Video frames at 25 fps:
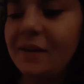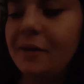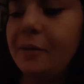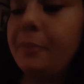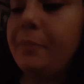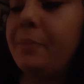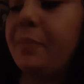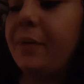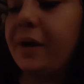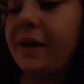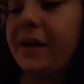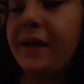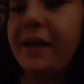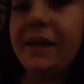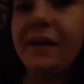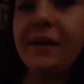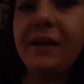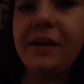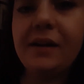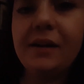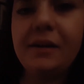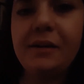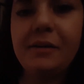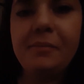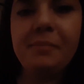But
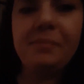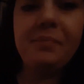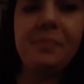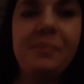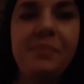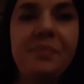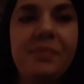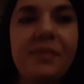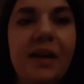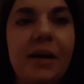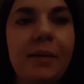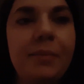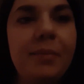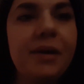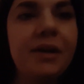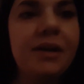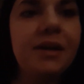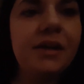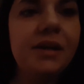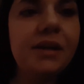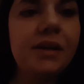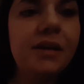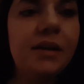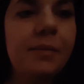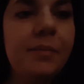I'm
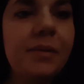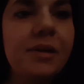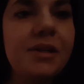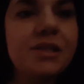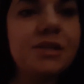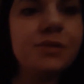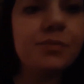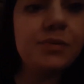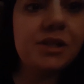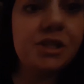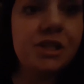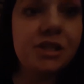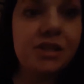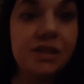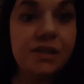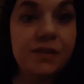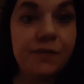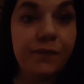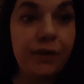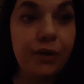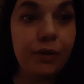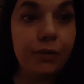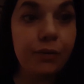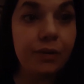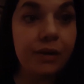gonna switch this
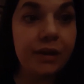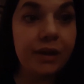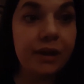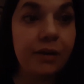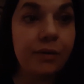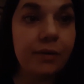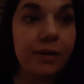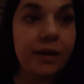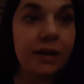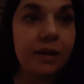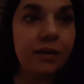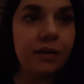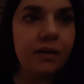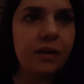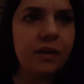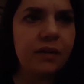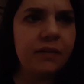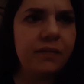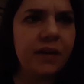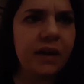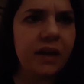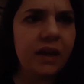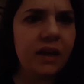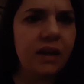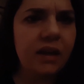view really quick.
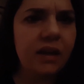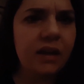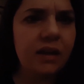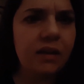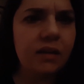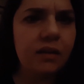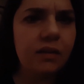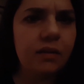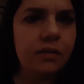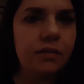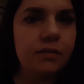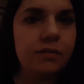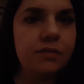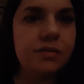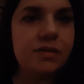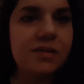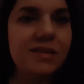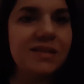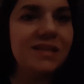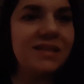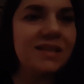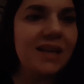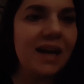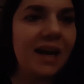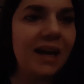If I
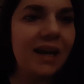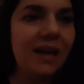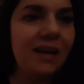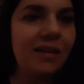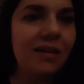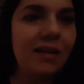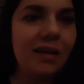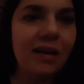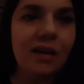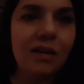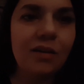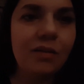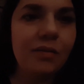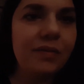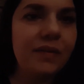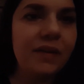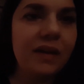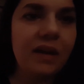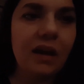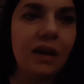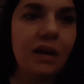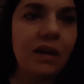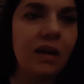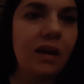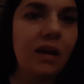psych, I don't
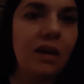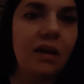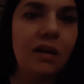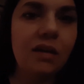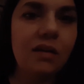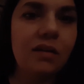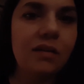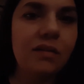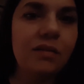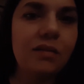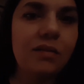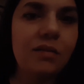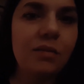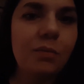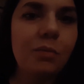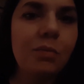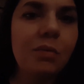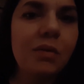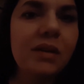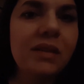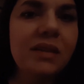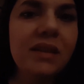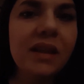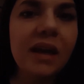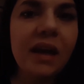think I can.
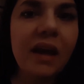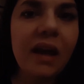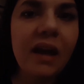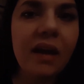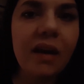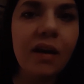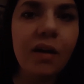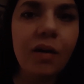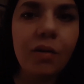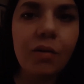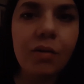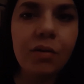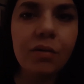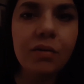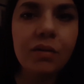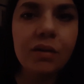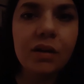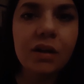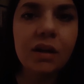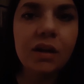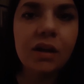What the hell?